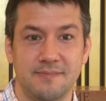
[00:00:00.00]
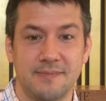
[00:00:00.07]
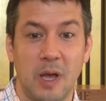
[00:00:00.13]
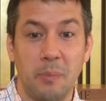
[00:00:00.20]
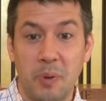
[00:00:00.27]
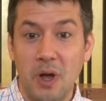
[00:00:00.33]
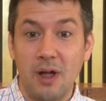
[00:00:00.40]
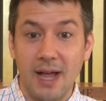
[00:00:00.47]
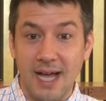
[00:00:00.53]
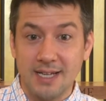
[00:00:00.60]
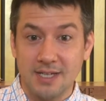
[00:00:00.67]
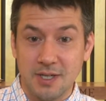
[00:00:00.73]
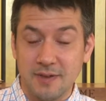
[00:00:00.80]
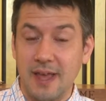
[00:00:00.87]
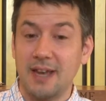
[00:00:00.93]
Now, Paul had
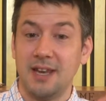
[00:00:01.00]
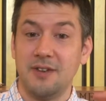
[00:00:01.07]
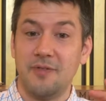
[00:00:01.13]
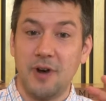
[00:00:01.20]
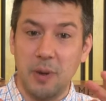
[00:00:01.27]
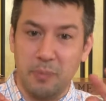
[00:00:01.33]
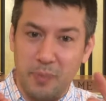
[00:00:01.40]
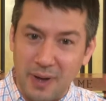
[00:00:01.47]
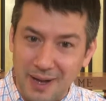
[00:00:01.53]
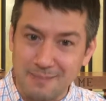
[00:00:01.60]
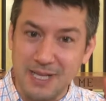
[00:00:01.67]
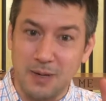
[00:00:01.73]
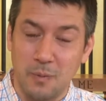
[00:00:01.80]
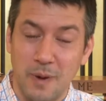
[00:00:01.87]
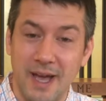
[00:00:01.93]
to do that in a very
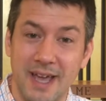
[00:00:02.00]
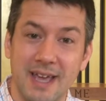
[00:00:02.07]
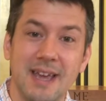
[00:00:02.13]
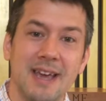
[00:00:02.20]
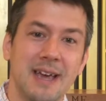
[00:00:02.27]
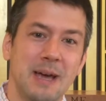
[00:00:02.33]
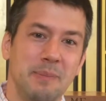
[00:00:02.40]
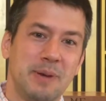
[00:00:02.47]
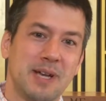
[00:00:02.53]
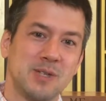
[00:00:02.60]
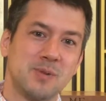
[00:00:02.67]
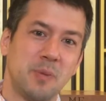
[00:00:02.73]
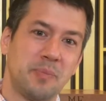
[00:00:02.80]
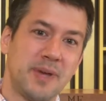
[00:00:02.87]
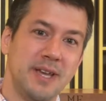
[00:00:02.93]
public way,
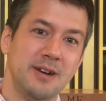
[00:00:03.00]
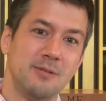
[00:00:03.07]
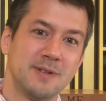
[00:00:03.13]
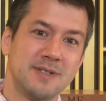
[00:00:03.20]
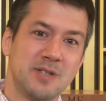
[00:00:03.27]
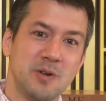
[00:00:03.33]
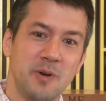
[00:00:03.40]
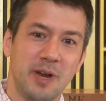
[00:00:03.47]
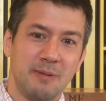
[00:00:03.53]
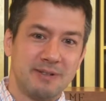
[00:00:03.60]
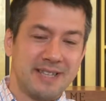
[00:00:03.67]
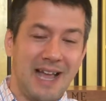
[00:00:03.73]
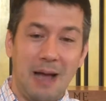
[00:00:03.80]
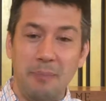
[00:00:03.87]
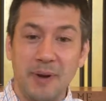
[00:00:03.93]
because what Peter was doing
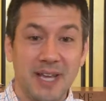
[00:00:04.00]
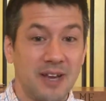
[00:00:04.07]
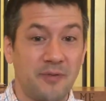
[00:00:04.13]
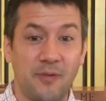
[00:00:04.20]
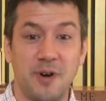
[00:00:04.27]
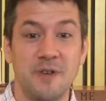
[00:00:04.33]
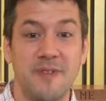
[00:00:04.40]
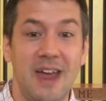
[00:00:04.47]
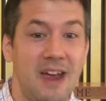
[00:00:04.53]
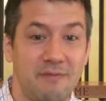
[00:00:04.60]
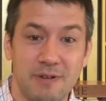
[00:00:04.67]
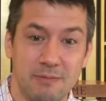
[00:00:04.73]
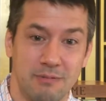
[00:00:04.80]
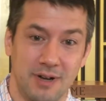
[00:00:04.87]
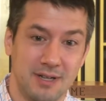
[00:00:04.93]
was happening in front of
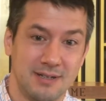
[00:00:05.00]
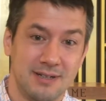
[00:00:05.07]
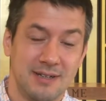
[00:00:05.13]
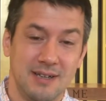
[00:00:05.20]
everyone.